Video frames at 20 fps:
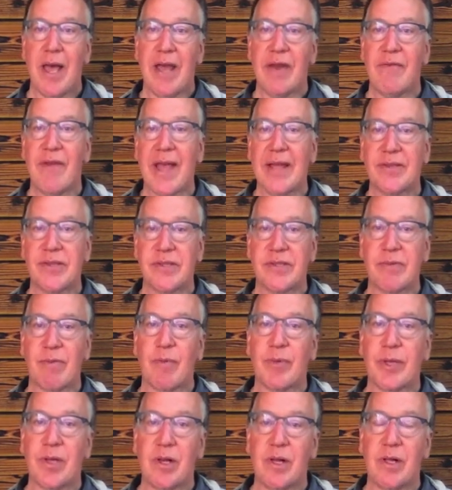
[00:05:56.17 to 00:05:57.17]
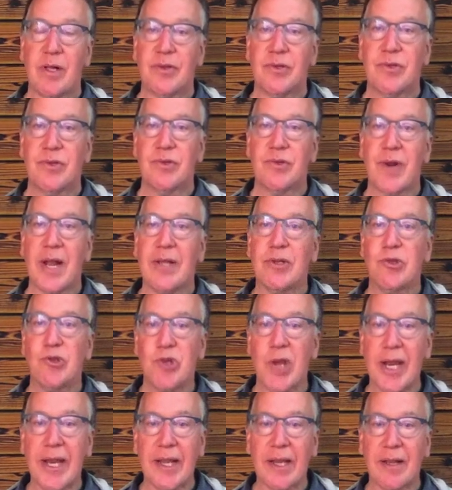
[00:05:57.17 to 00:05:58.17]
advances in what we call
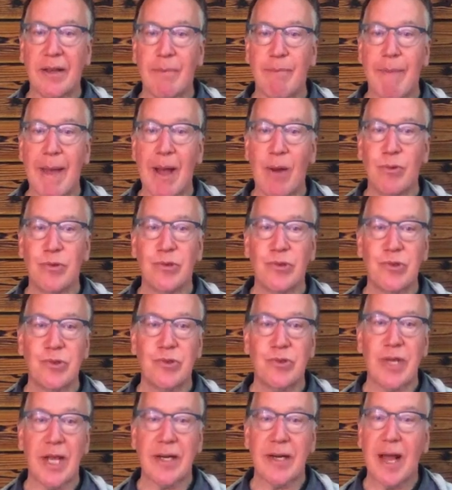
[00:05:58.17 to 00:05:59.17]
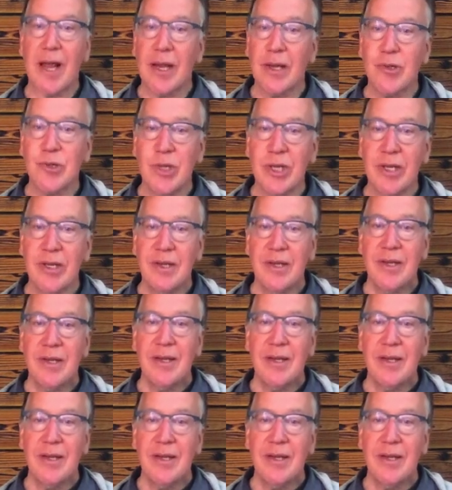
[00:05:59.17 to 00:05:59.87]
transgenic mouse technology.